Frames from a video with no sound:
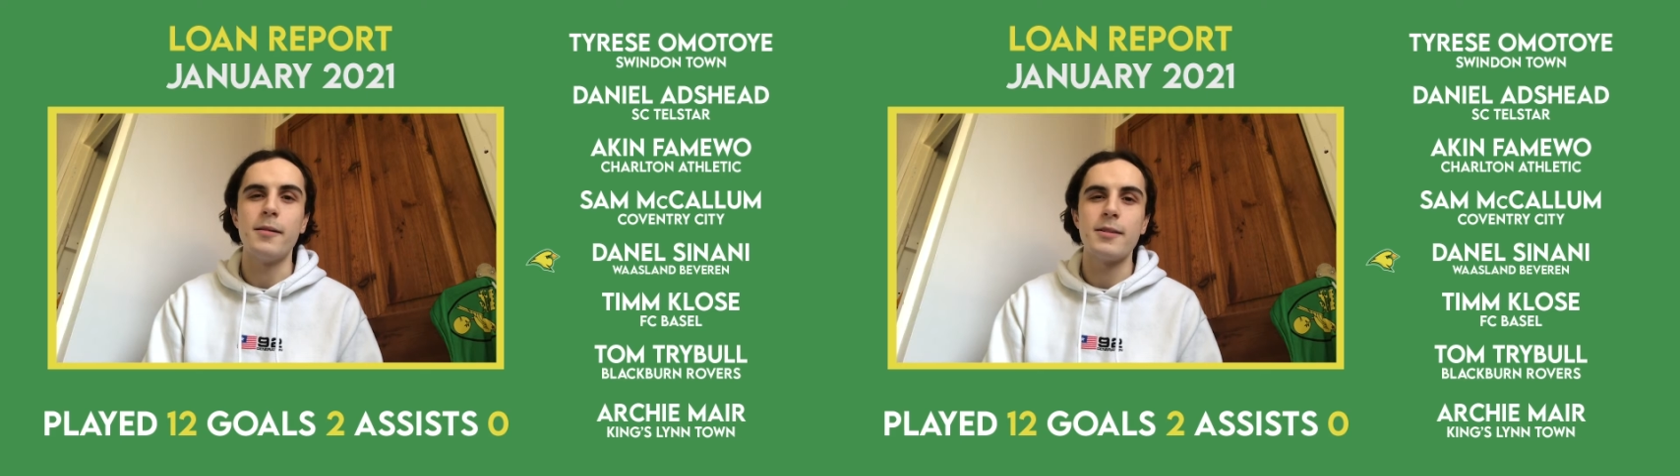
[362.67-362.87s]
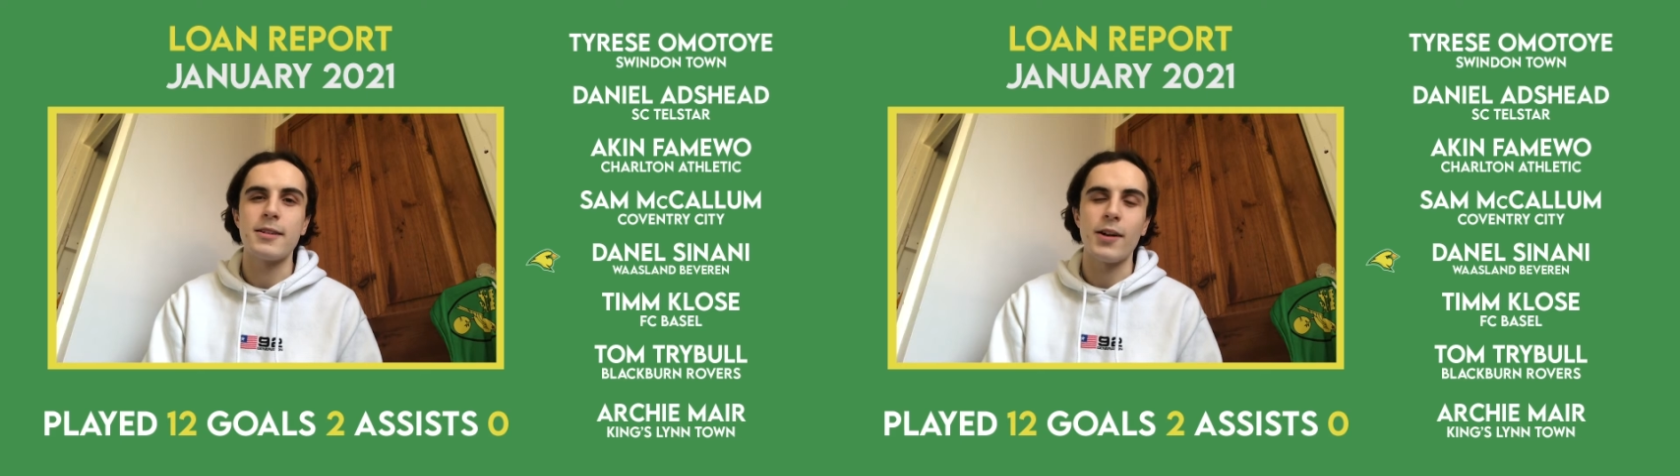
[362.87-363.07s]

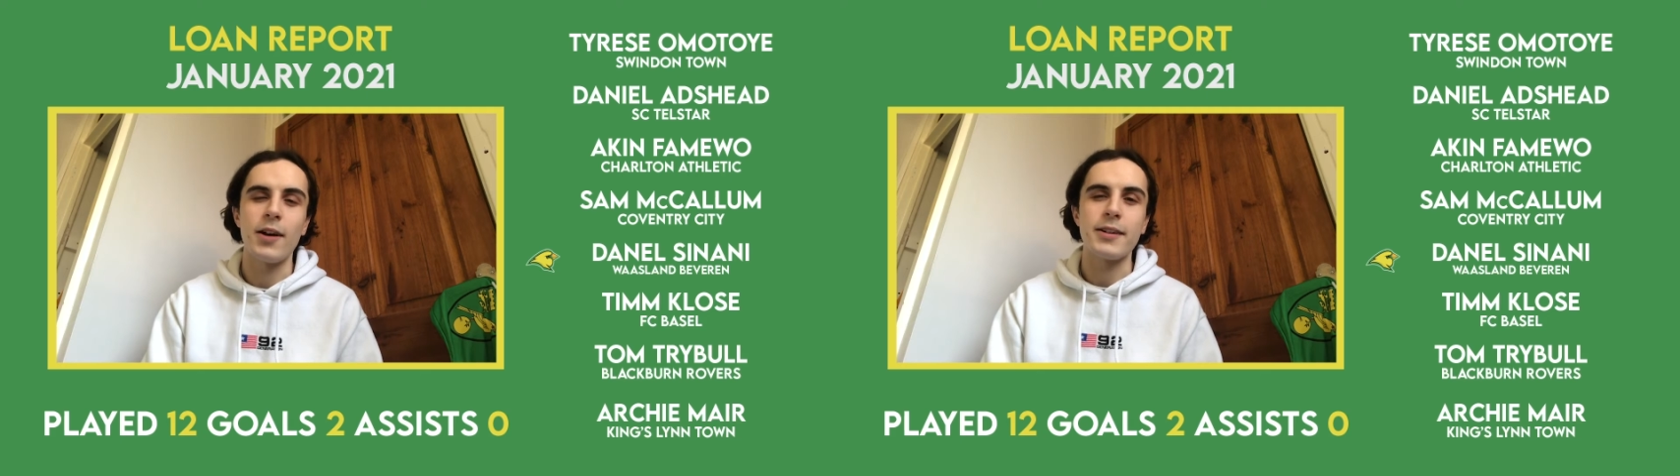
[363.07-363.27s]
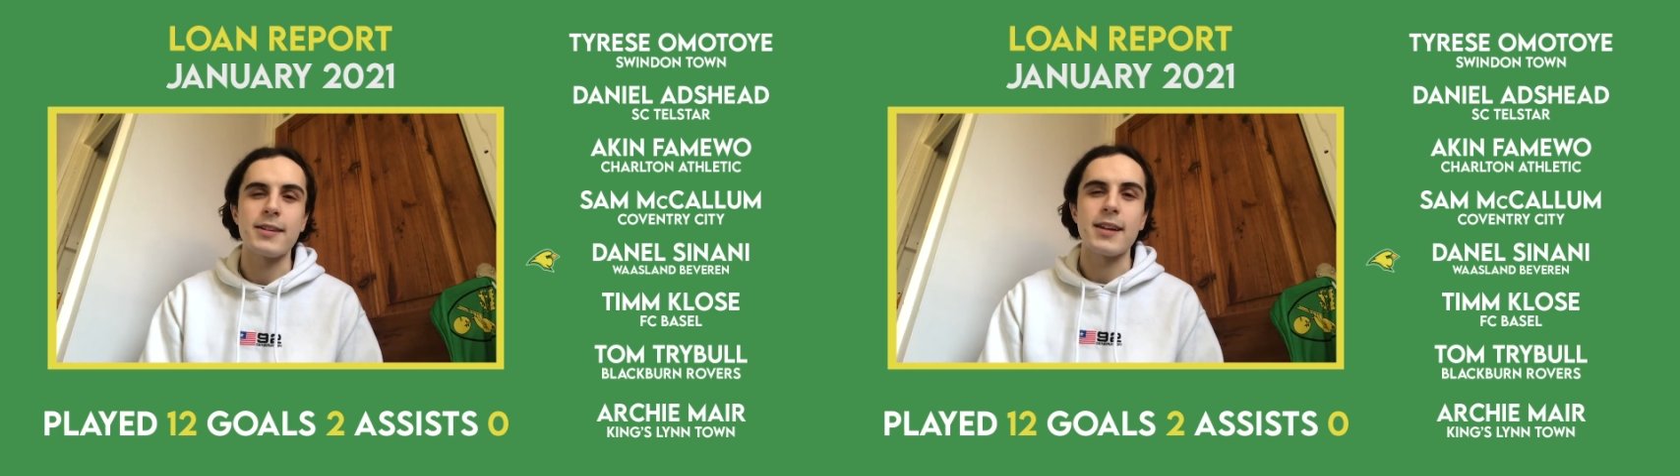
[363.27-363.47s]

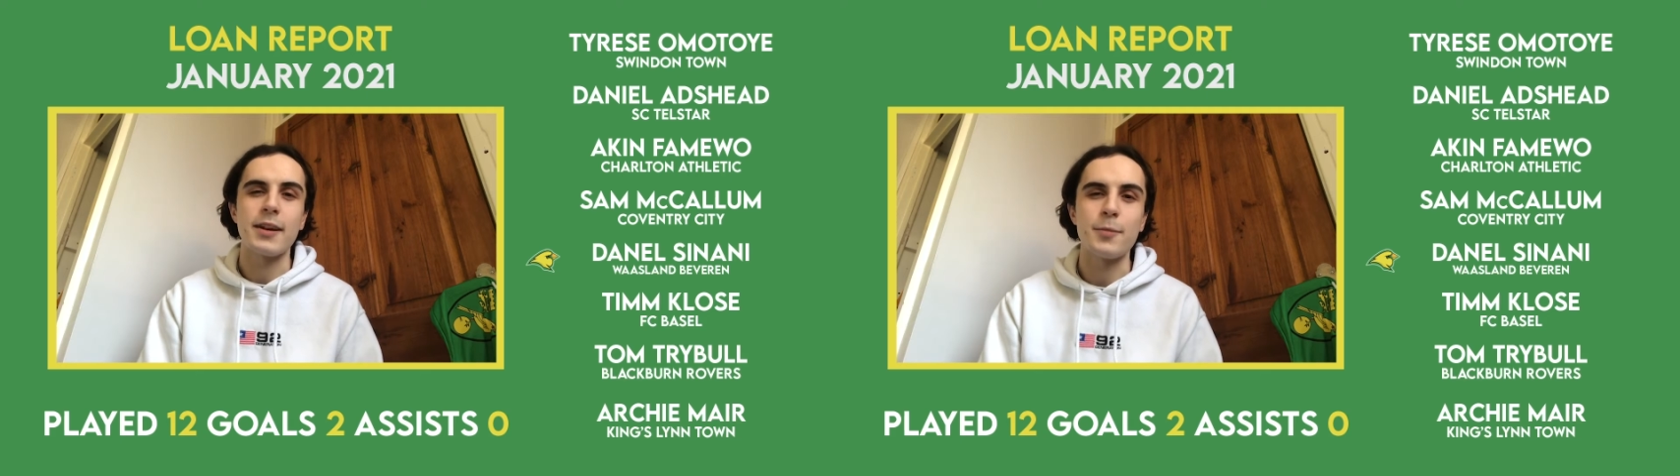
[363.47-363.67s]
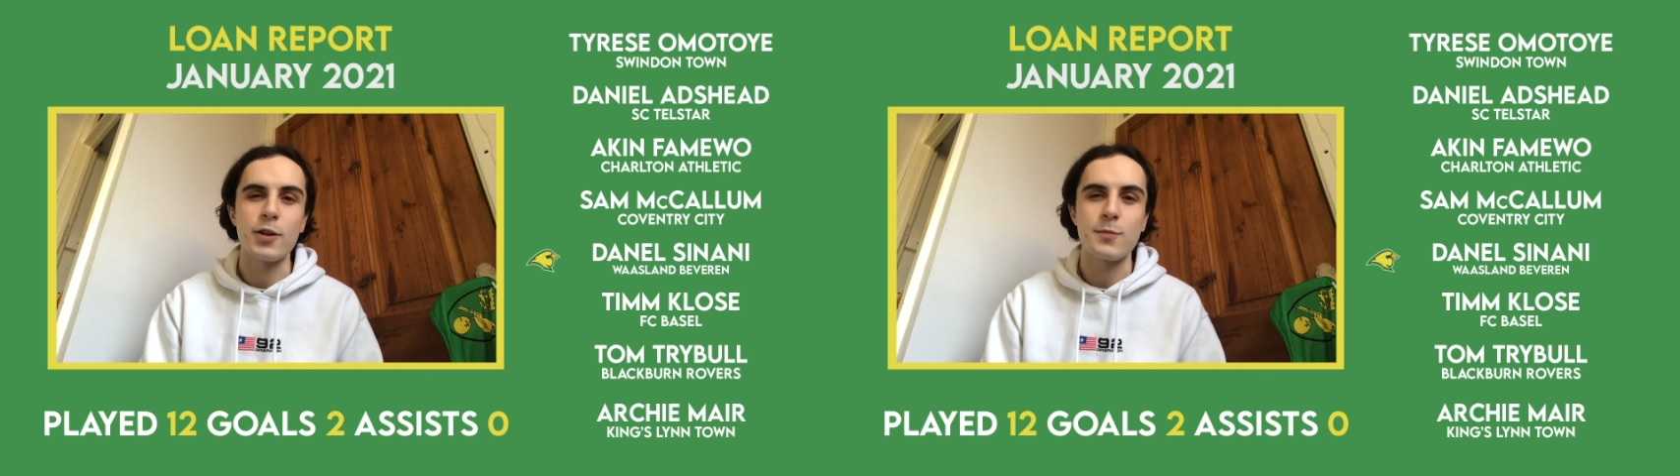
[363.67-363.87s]
Sinani has
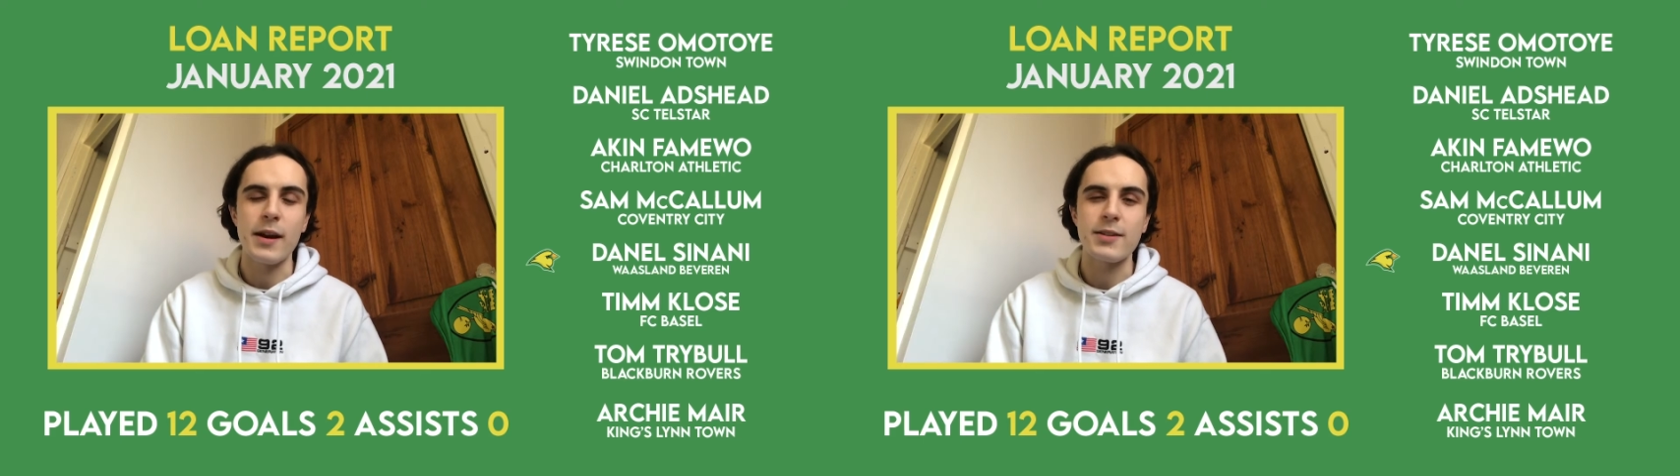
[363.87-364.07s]
had a much better